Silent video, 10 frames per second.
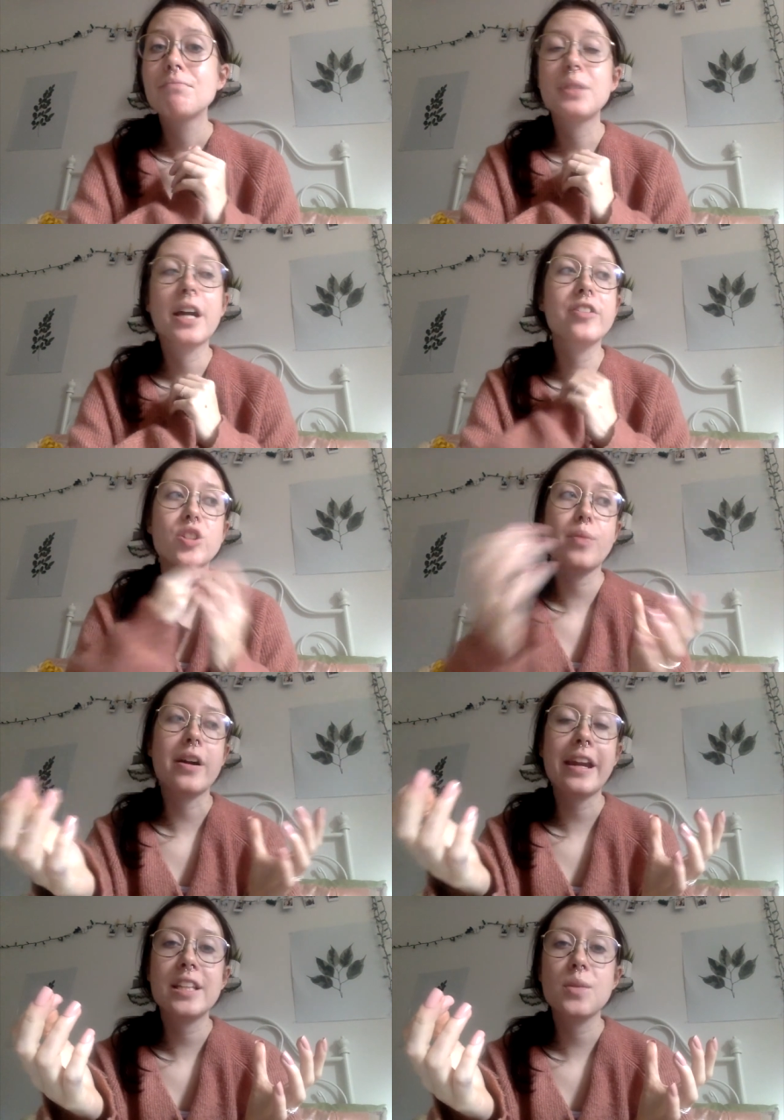Because your
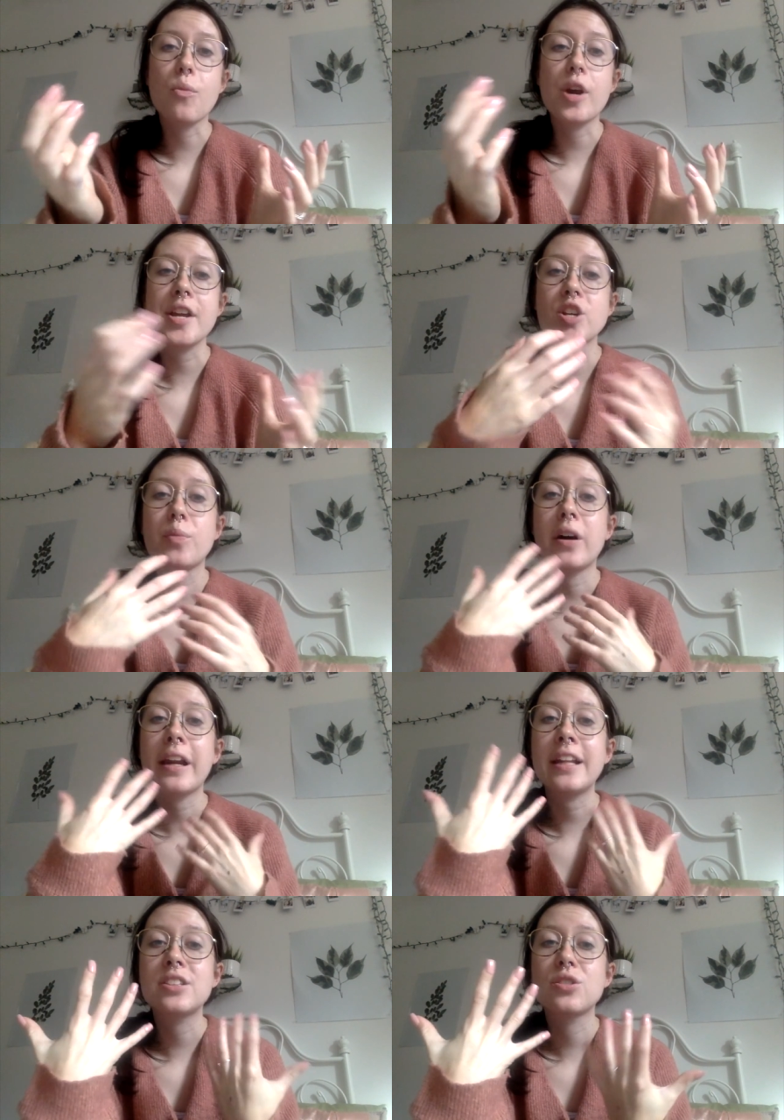body needs a break, your body
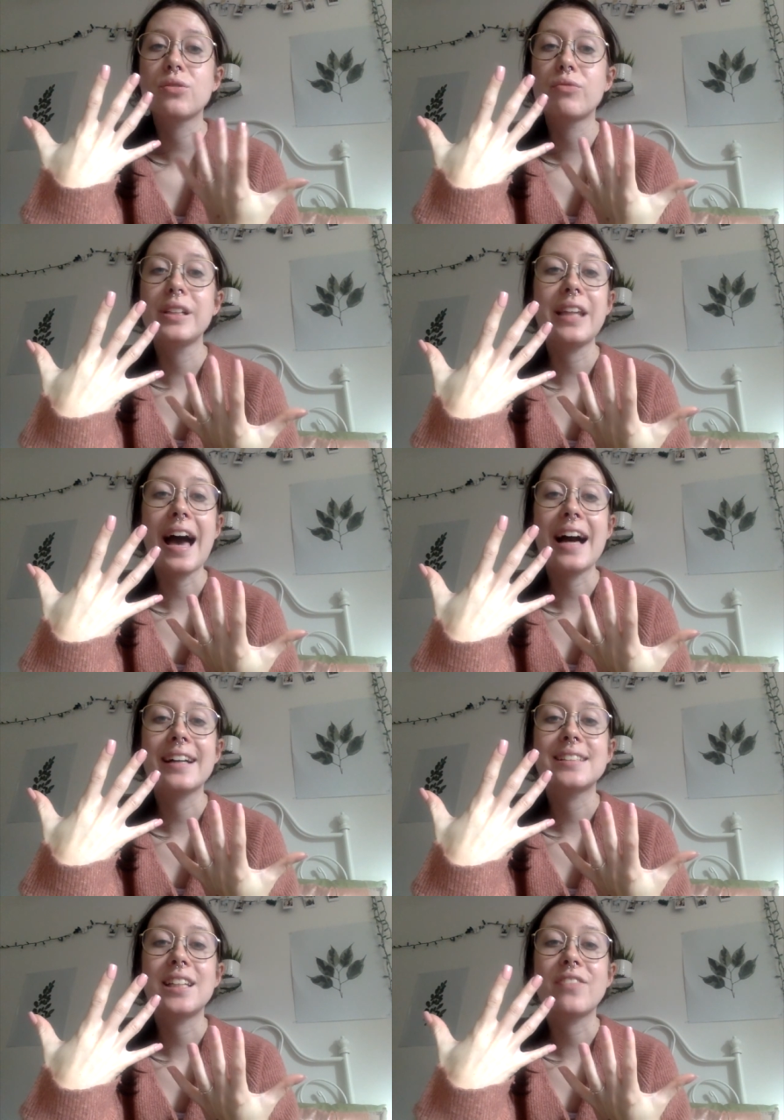needs to
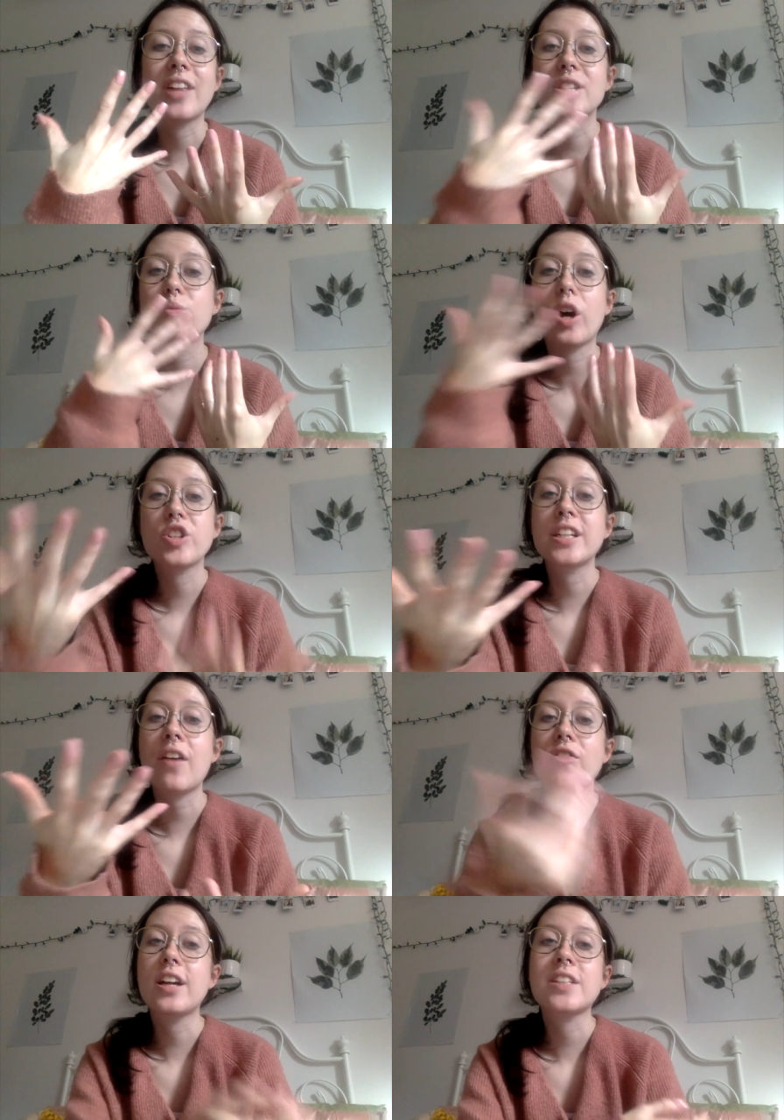relax, and if that's watching
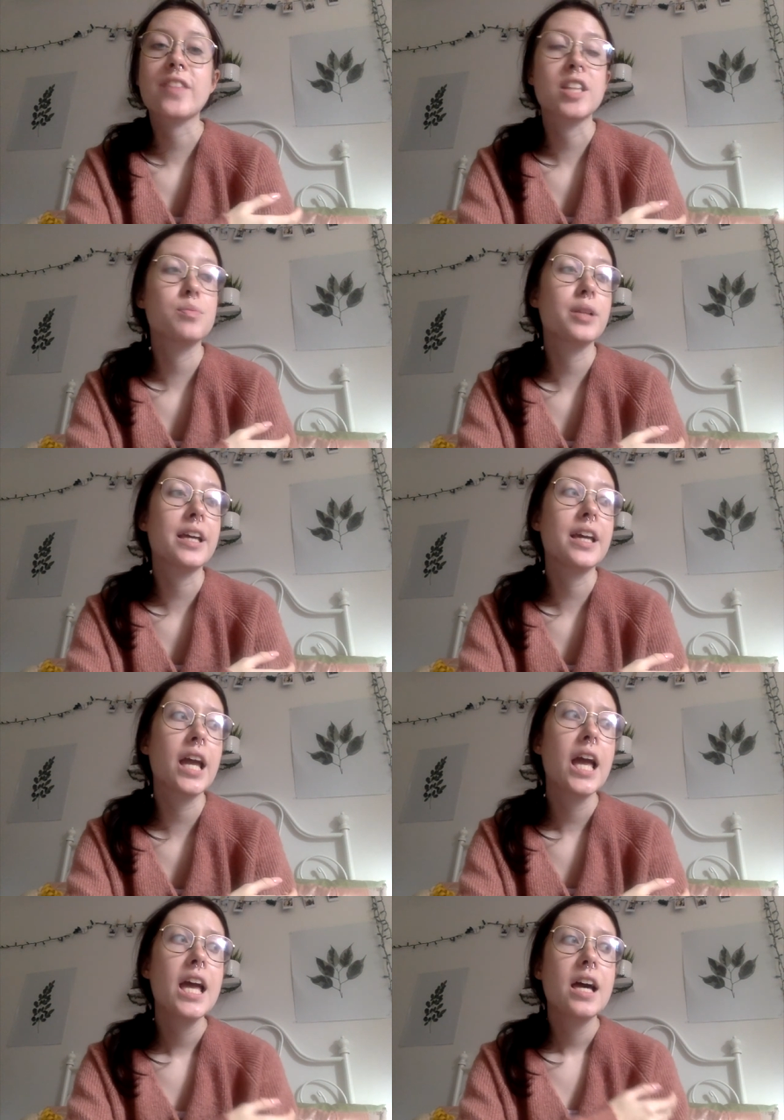Netflix, if that's
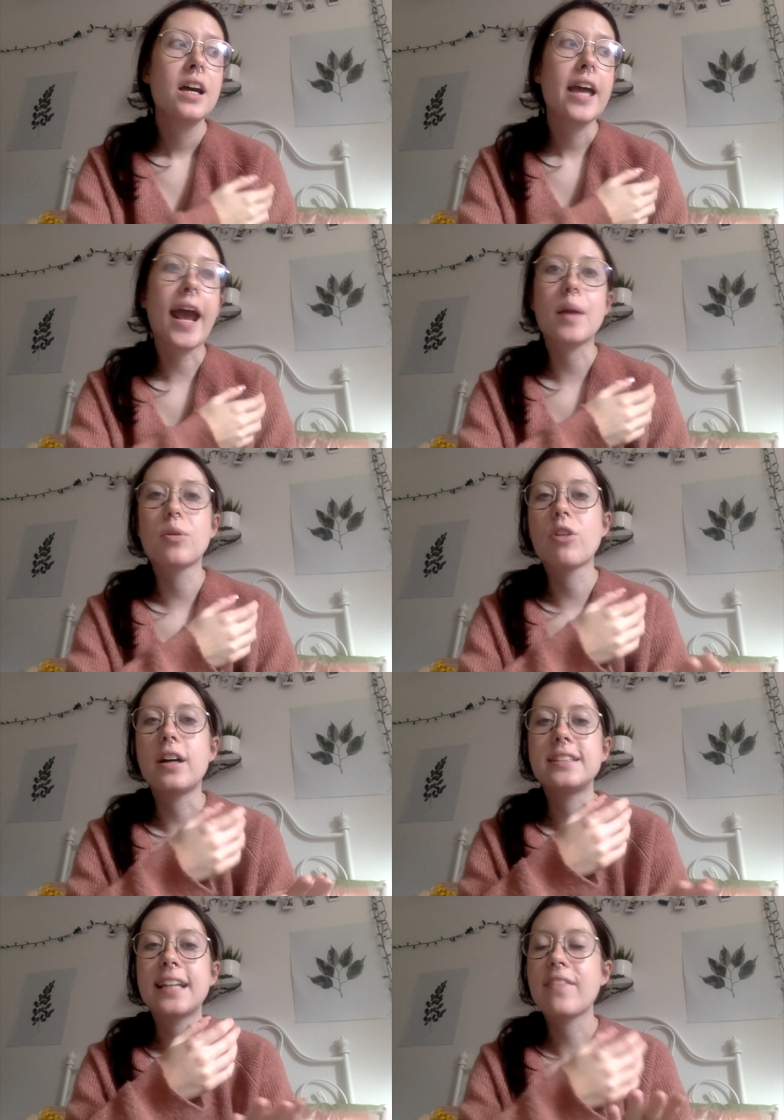playing Animal
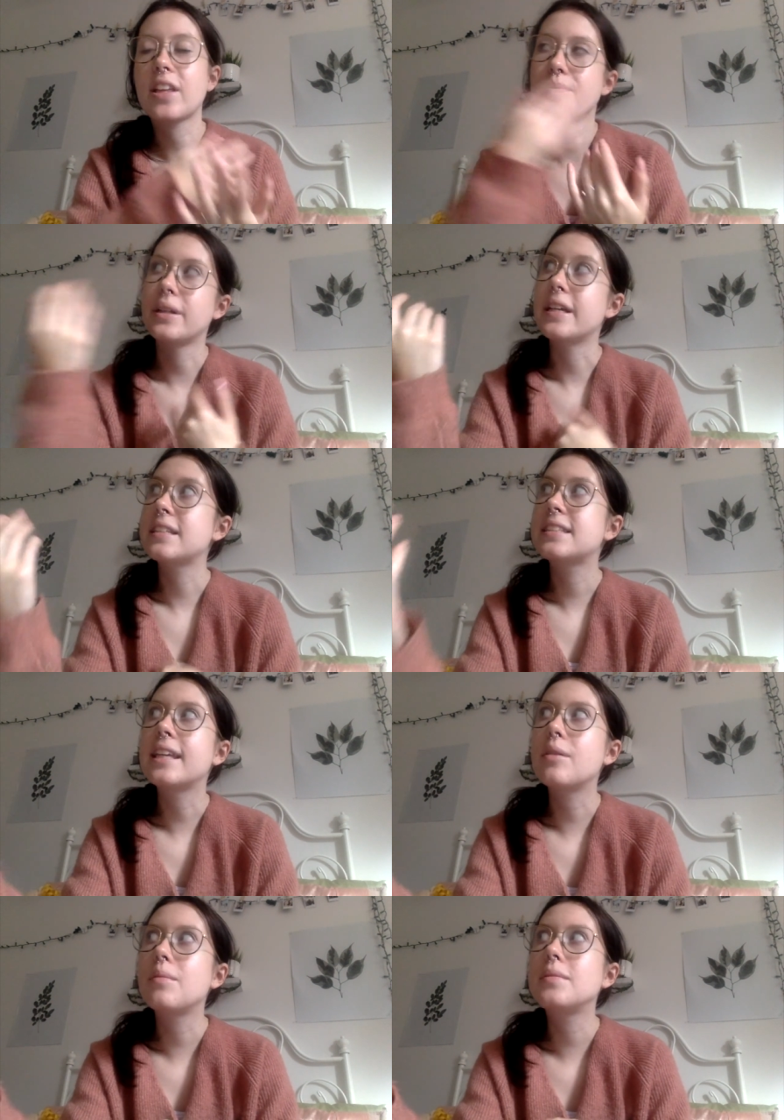Crossing, if that's playing
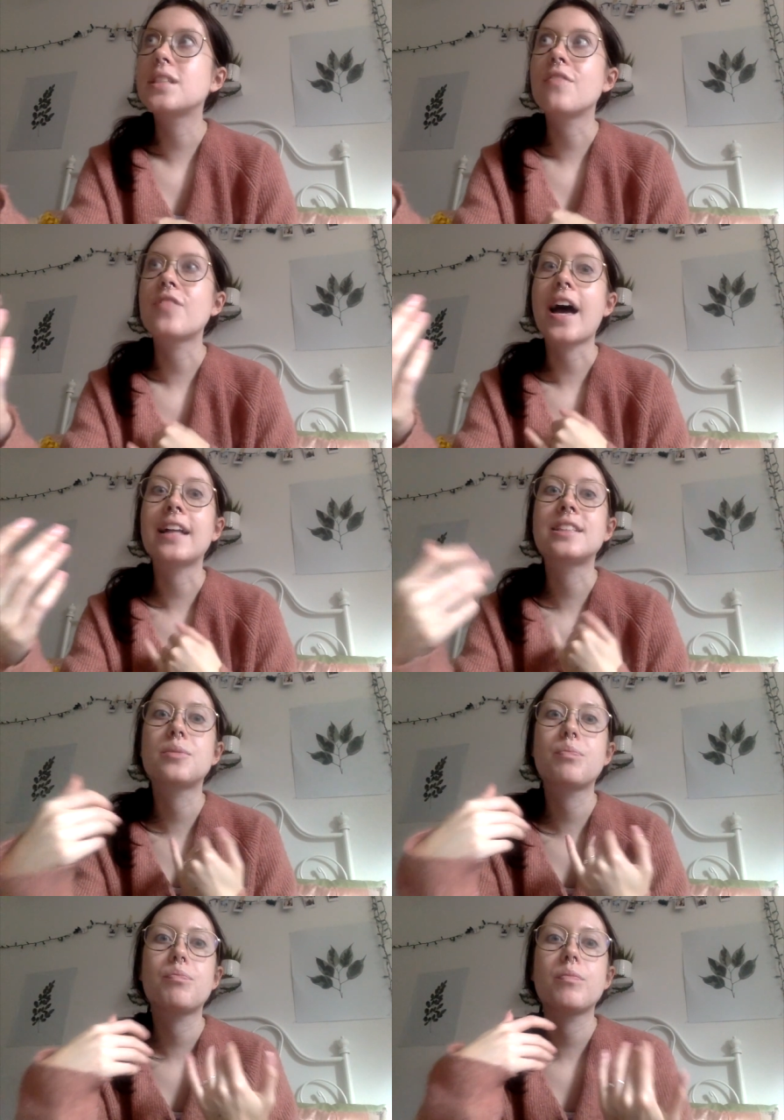Sims, if
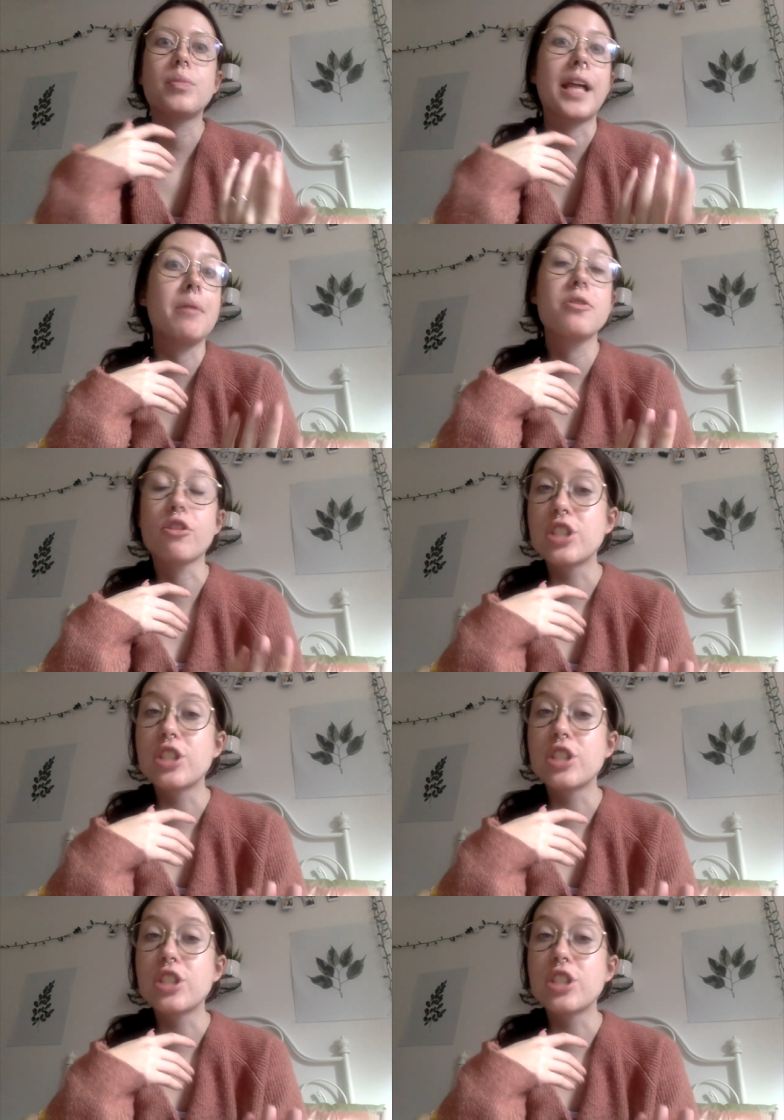that's playing with your